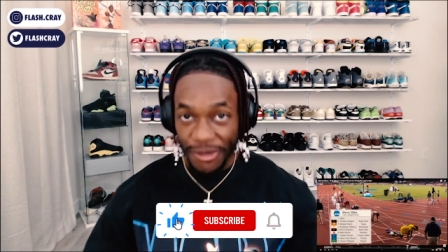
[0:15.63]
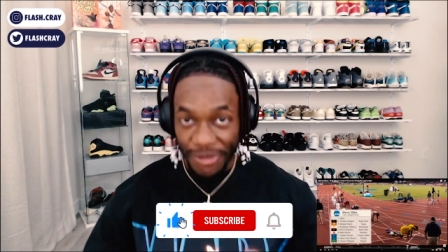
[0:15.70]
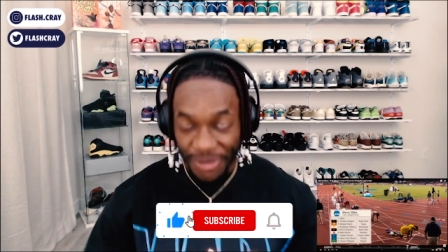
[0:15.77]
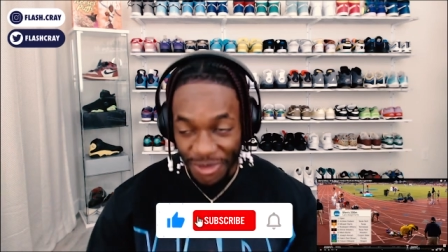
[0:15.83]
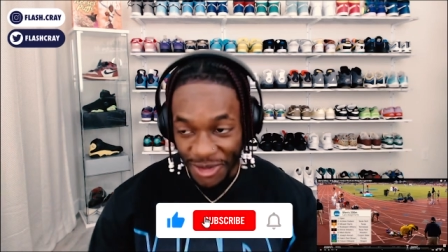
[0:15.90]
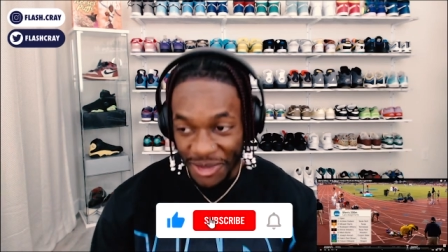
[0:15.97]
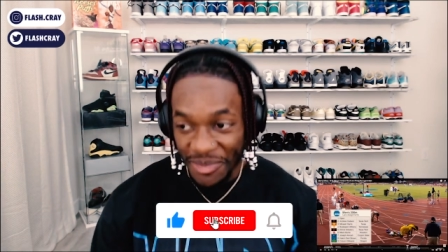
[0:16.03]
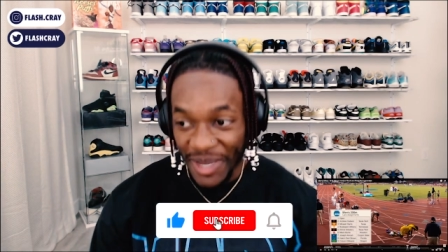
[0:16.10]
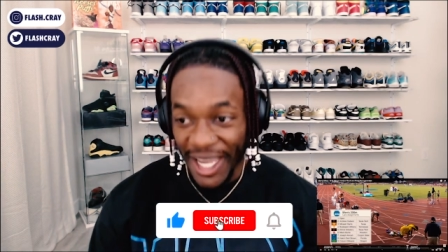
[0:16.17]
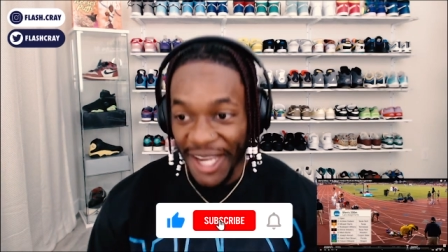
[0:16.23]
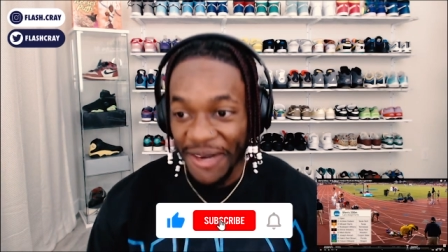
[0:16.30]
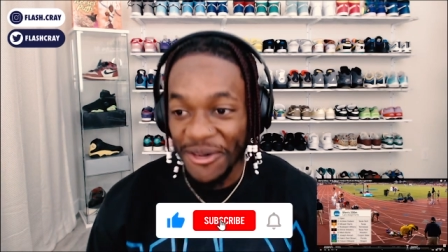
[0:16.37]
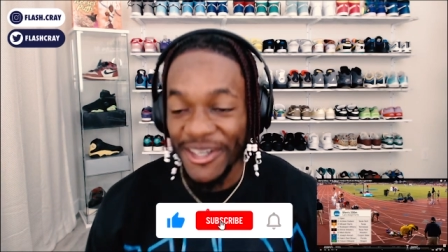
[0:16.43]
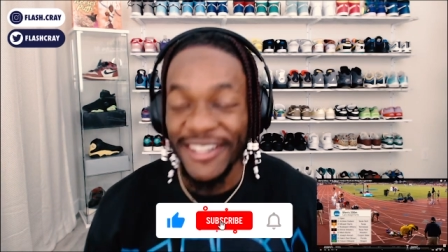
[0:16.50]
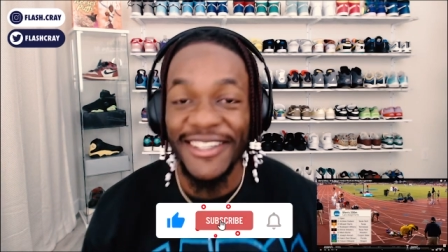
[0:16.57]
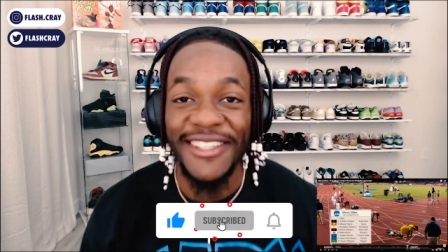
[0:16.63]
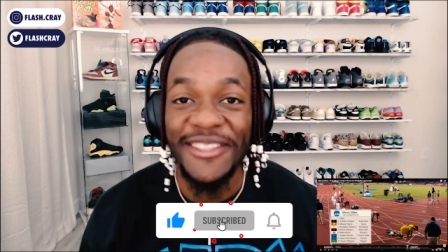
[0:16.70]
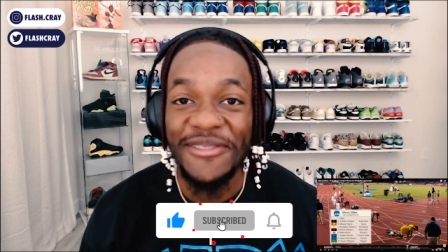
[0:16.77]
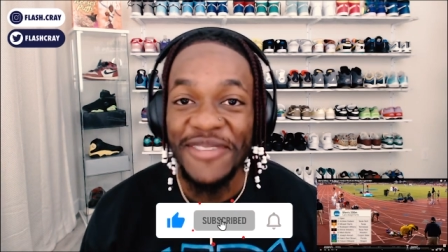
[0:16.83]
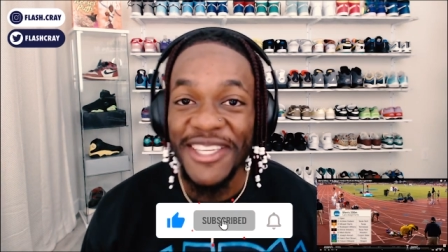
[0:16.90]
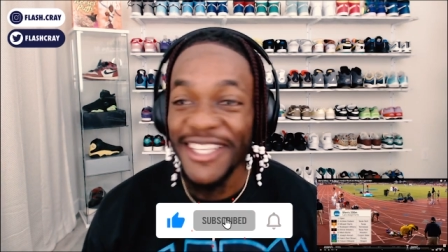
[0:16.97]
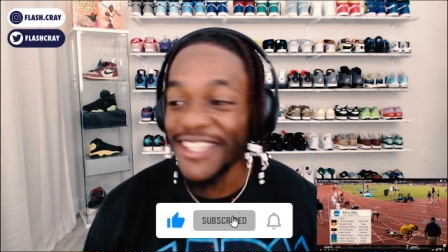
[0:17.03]
we back with another
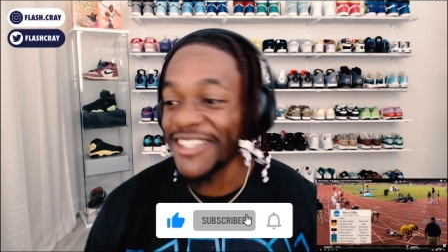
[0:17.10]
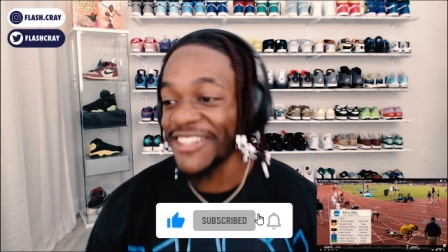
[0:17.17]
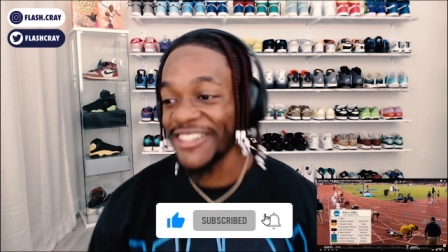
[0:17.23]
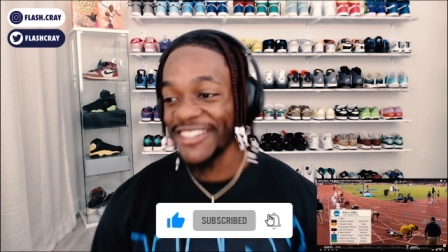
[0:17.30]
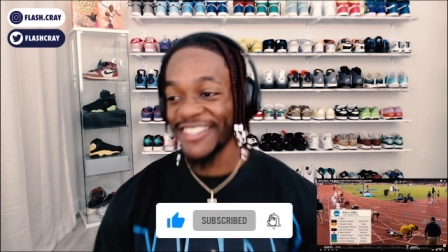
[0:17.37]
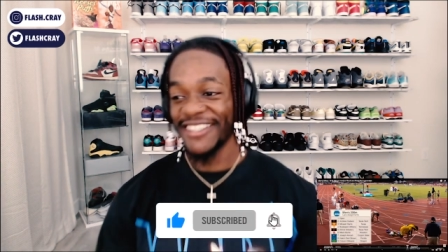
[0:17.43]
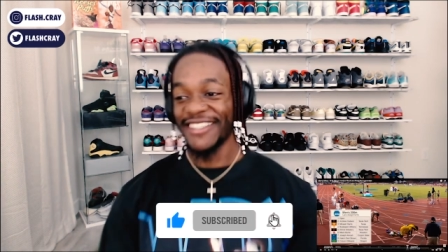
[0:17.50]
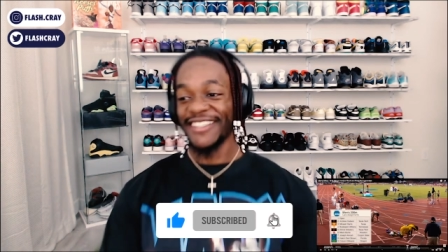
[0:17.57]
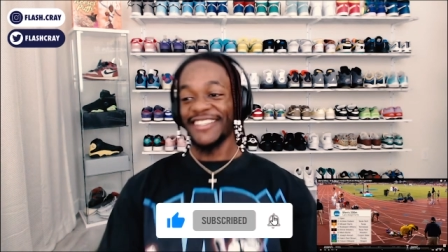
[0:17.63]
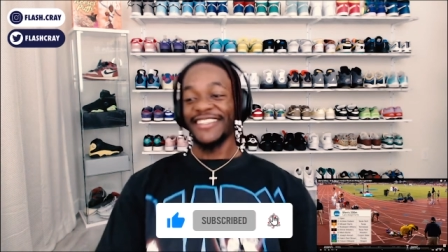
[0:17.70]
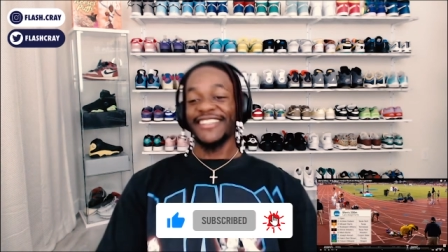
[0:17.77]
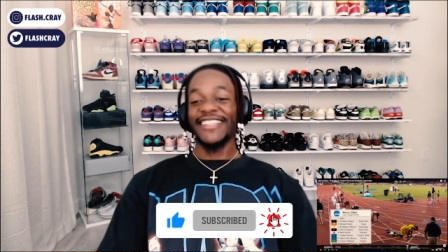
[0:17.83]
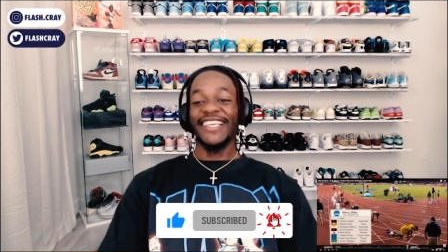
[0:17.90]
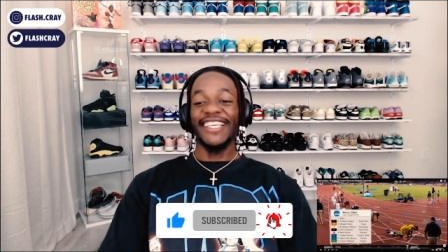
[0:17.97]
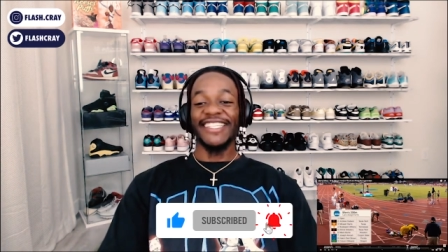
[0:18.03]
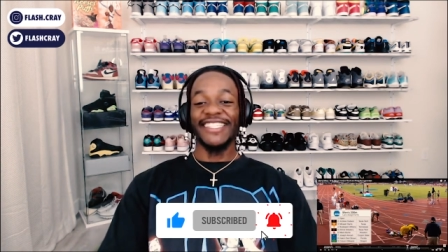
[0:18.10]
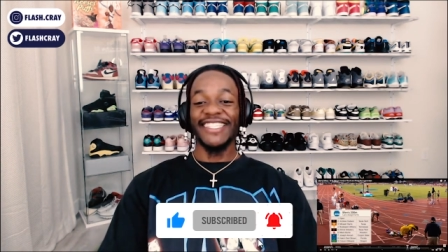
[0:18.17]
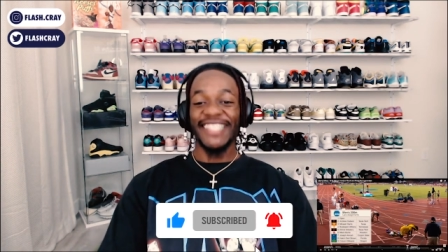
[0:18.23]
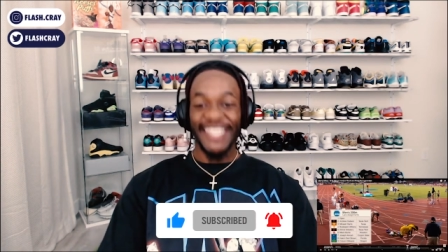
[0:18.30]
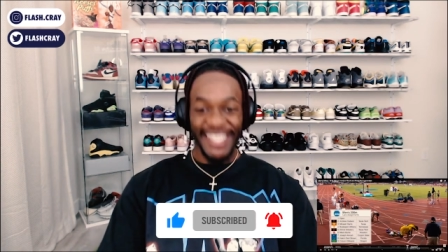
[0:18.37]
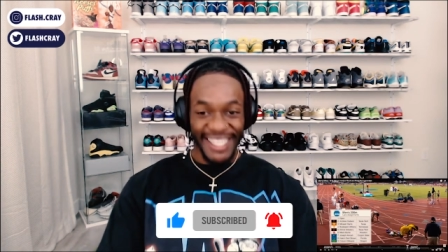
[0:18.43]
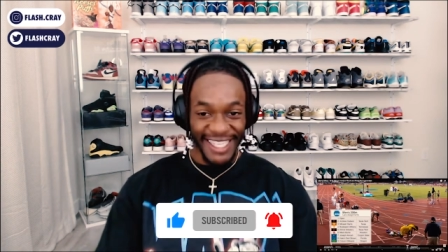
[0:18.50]
video. Let's
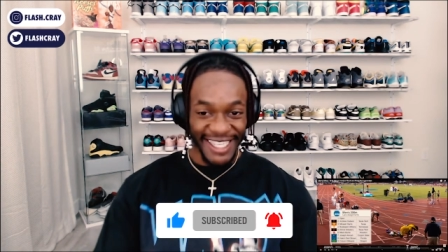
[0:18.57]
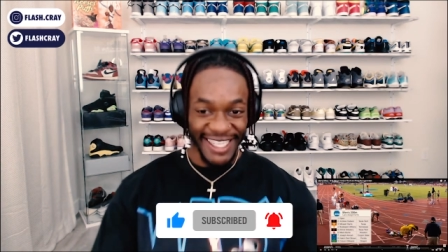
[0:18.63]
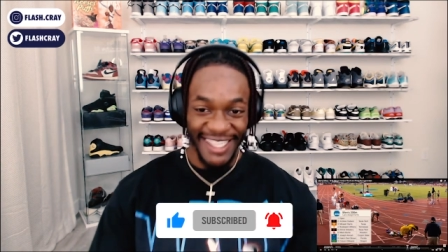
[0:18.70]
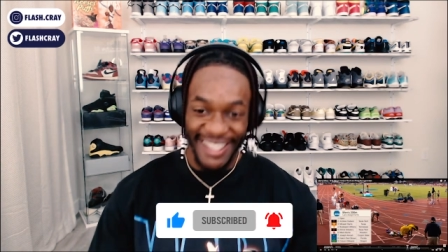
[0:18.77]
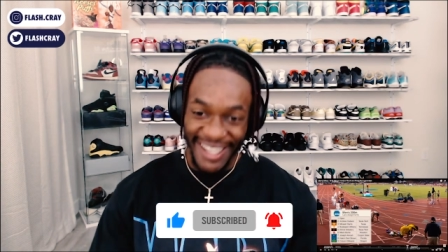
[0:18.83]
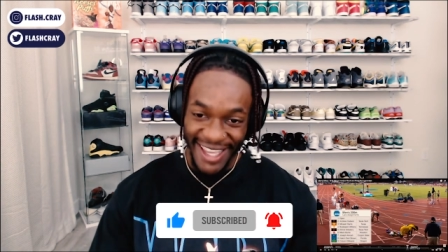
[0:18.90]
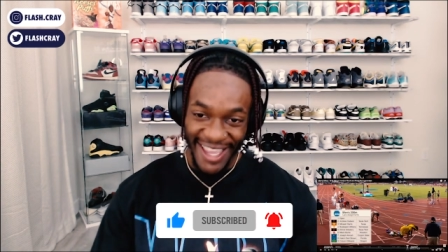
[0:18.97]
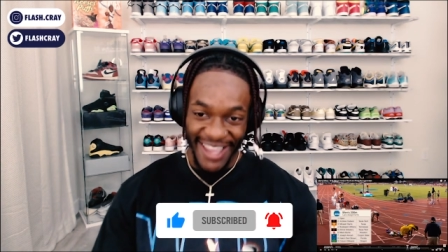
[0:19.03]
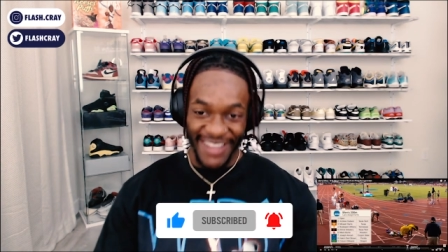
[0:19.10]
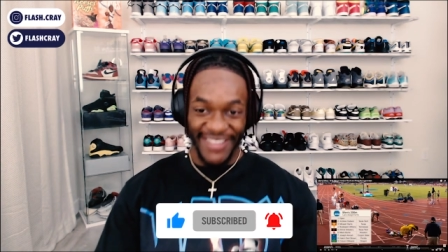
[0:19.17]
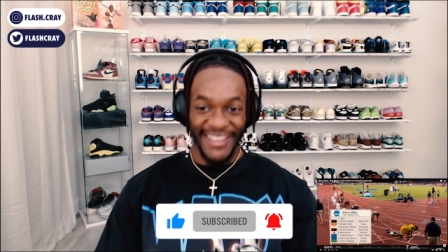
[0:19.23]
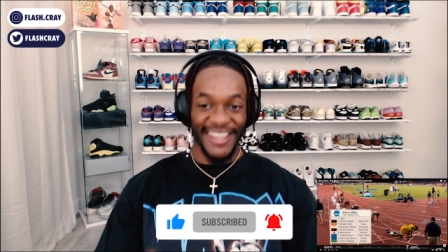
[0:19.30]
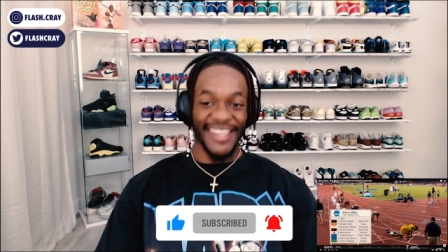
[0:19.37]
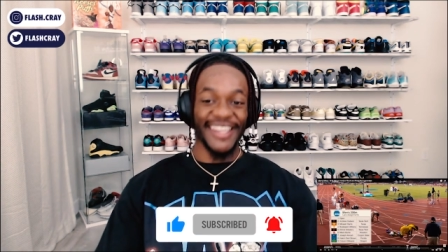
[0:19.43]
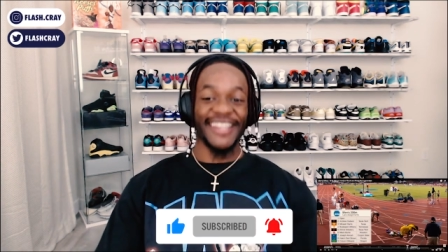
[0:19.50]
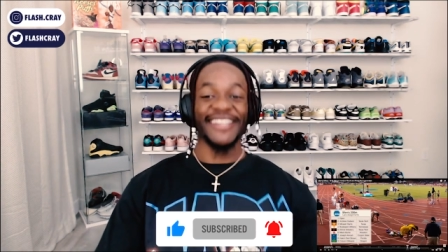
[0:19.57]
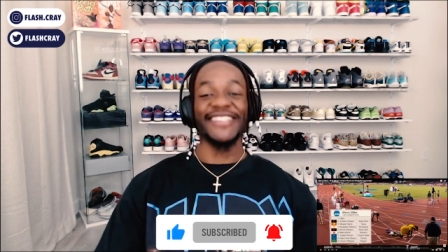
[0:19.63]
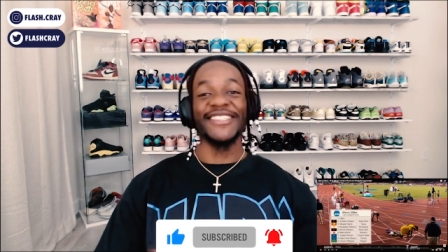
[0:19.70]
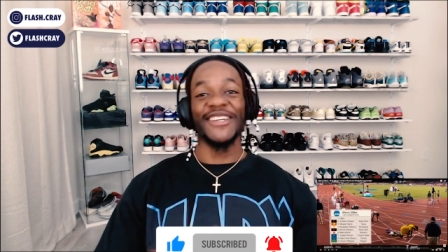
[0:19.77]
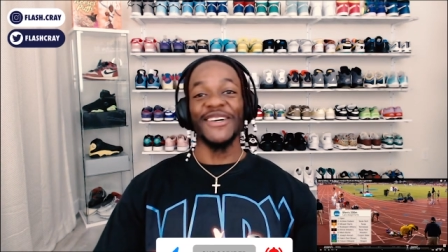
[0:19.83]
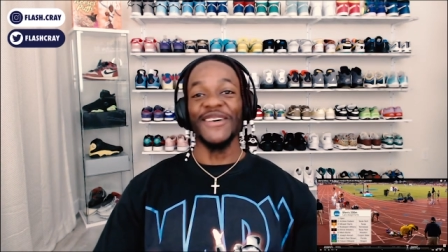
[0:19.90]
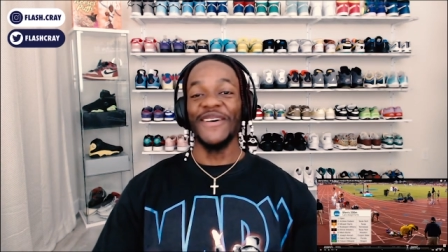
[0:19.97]
get it. Hey man,
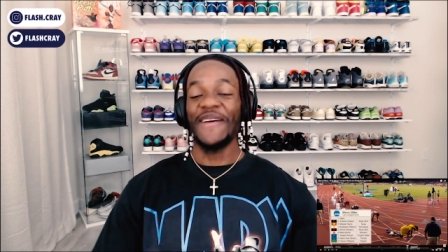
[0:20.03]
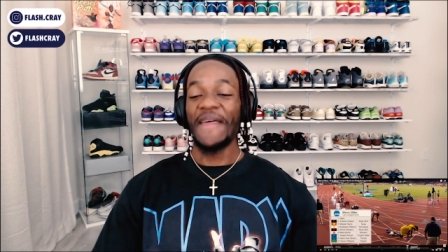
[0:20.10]
so